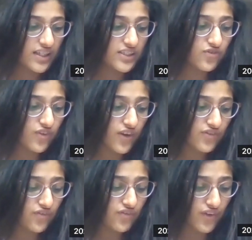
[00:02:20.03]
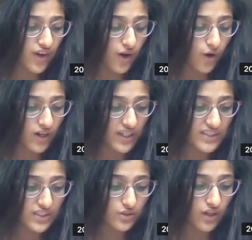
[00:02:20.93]
It's 5th
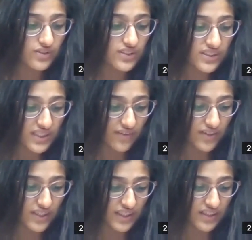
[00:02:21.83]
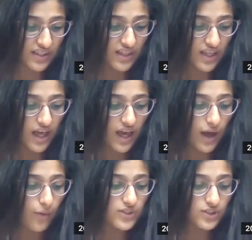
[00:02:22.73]
August 2017.
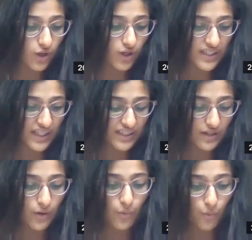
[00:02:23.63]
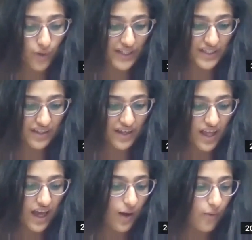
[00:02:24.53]
I was not dead. Wait,
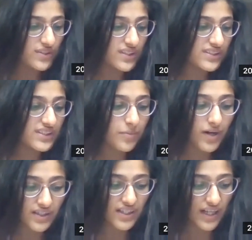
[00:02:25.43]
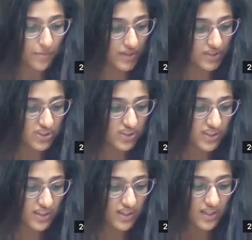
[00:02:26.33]
I was in some other
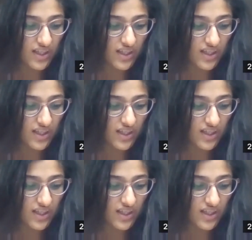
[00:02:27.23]
dimension.